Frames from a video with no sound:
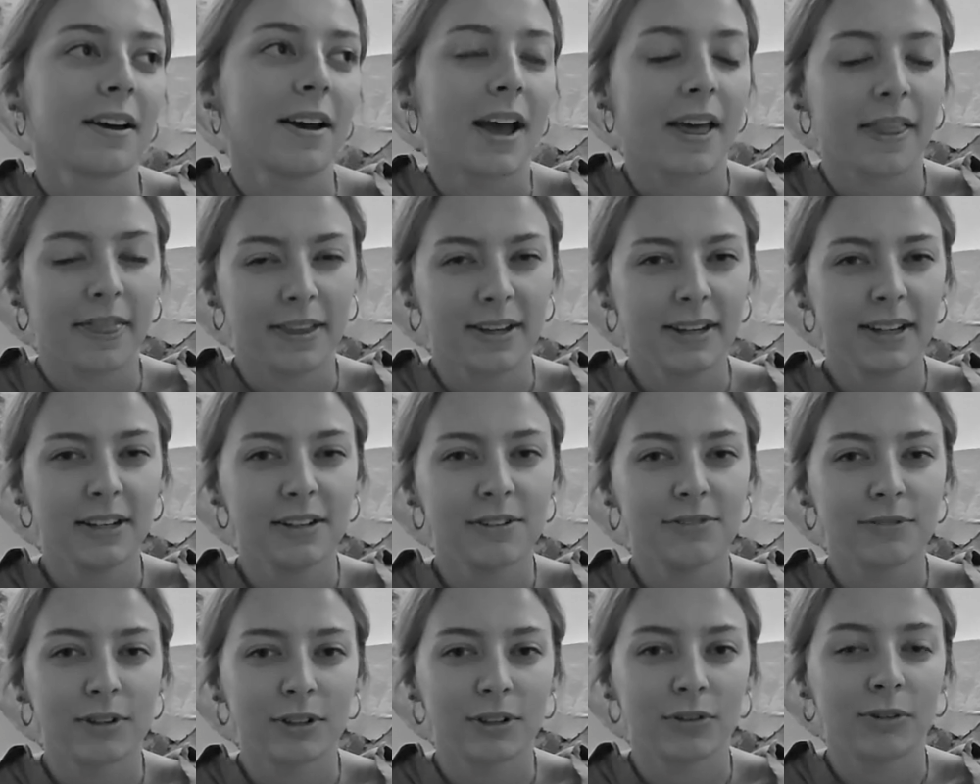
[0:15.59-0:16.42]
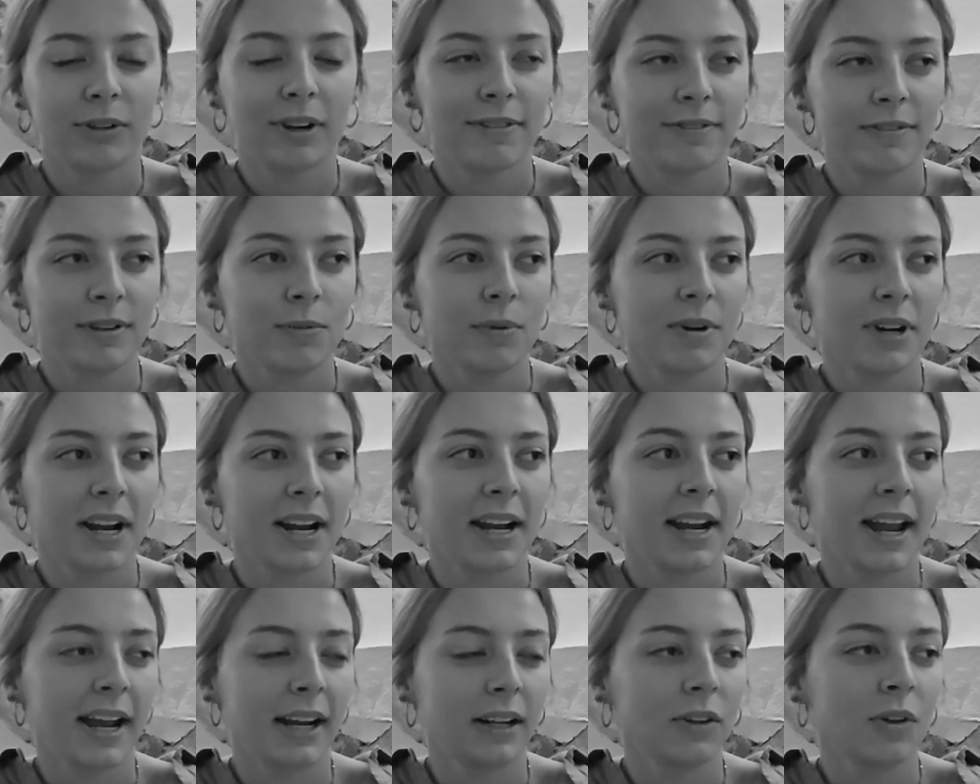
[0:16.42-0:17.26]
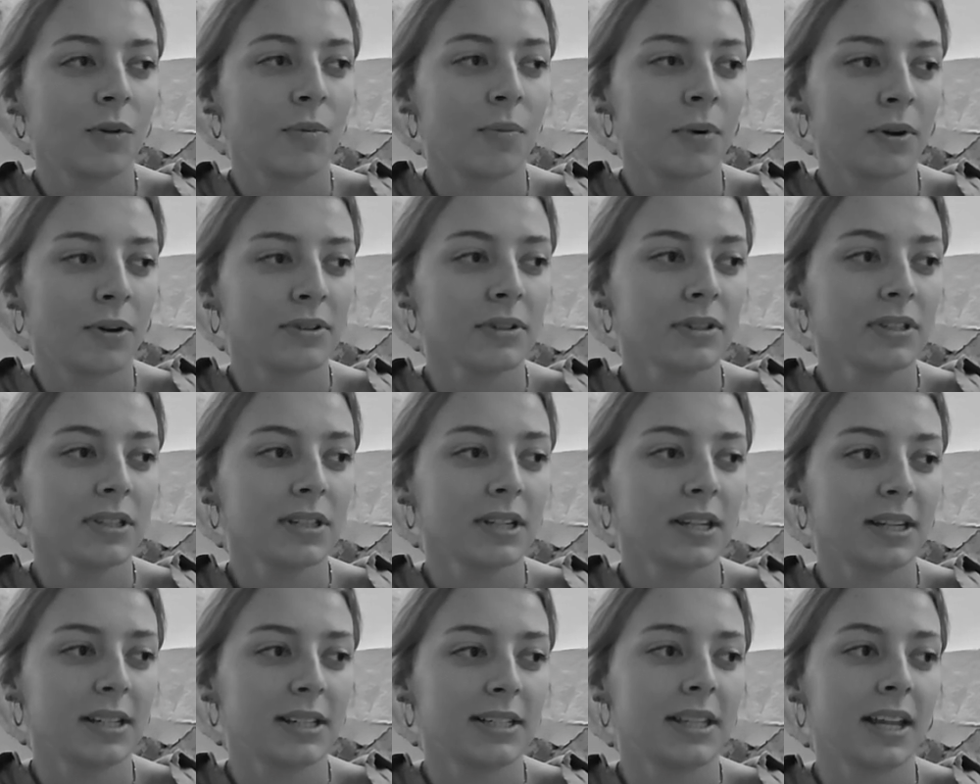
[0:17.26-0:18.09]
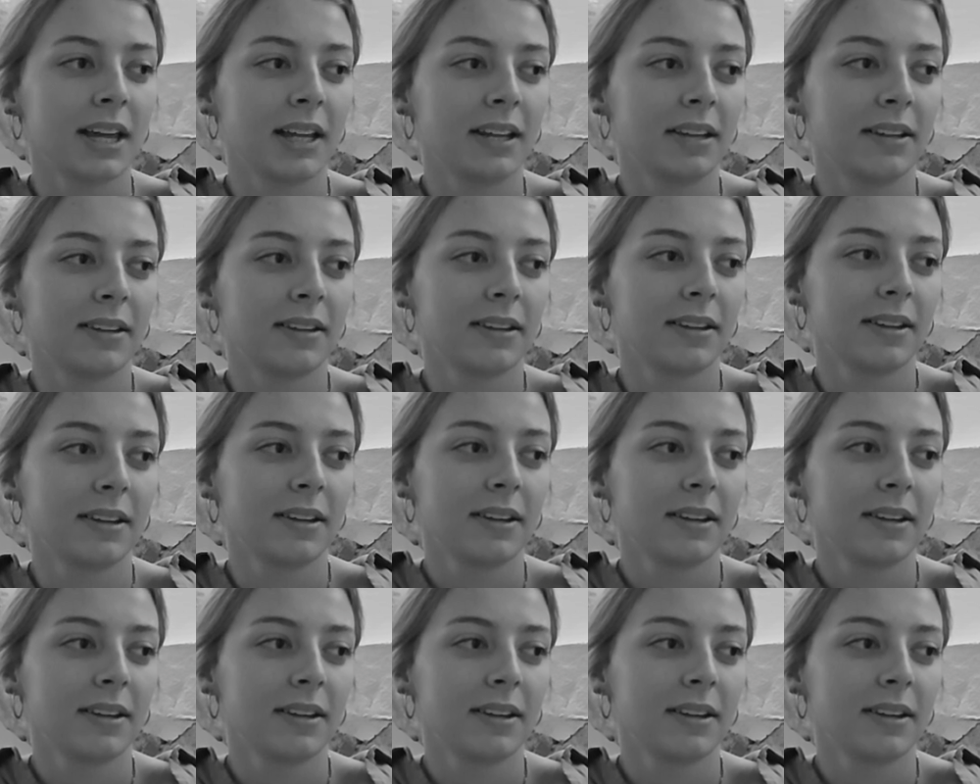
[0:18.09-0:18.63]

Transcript: I think in photography, what I like the most is that,